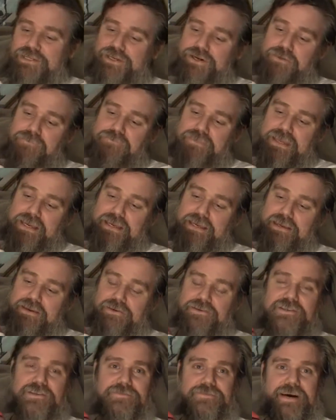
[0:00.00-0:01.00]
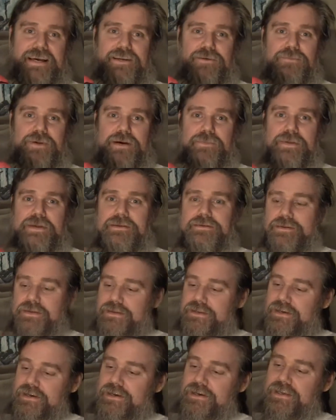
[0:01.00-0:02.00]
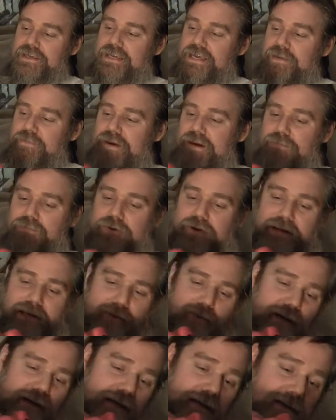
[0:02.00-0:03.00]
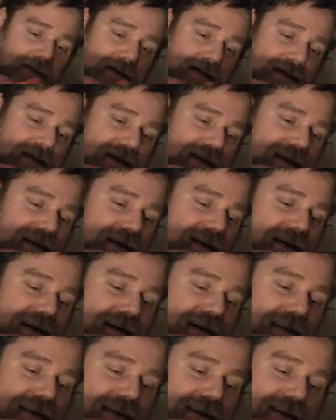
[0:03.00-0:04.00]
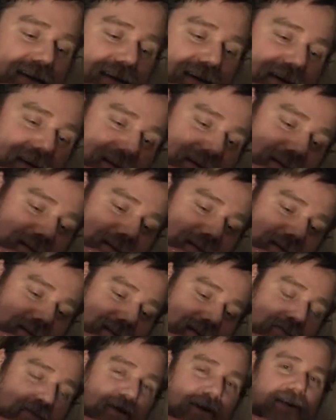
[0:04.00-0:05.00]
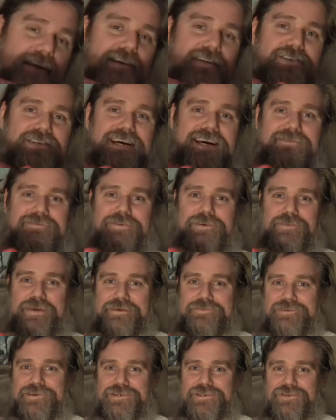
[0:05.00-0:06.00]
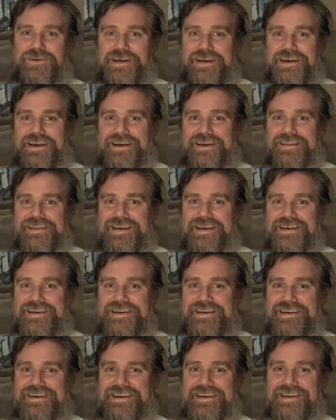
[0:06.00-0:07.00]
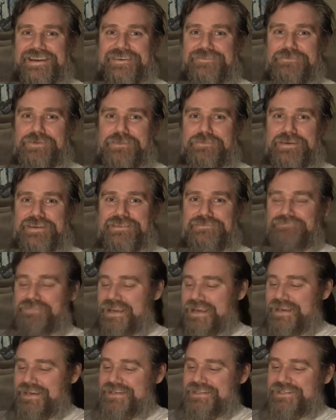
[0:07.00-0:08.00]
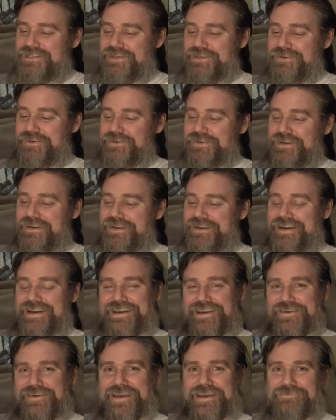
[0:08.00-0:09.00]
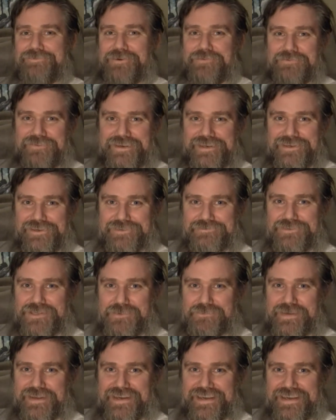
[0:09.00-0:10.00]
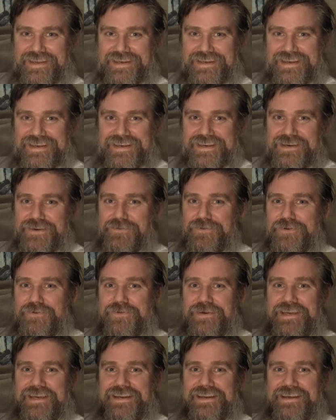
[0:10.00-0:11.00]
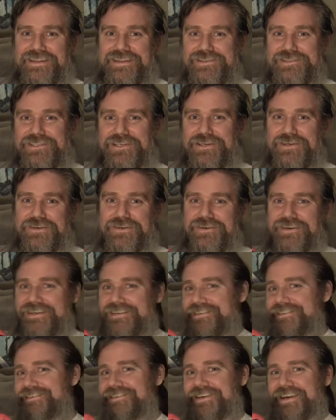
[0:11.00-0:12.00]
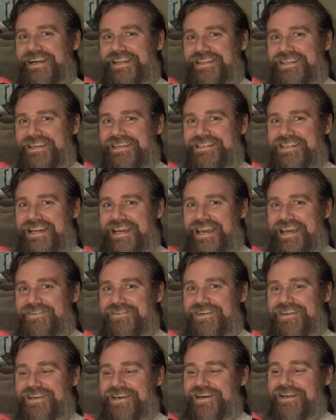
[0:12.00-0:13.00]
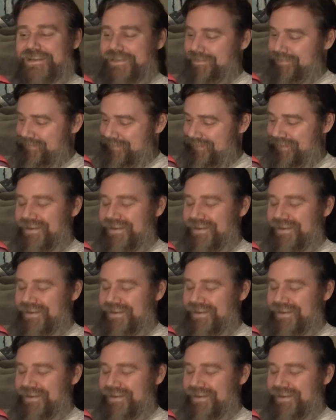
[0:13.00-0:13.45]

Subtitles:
so here's the final puppet. He came out pretty well. I think did a pretty good job for my first try on that kind of puppet. So I have no fear of jumping in when we get on the show and trying things that I haven't done, and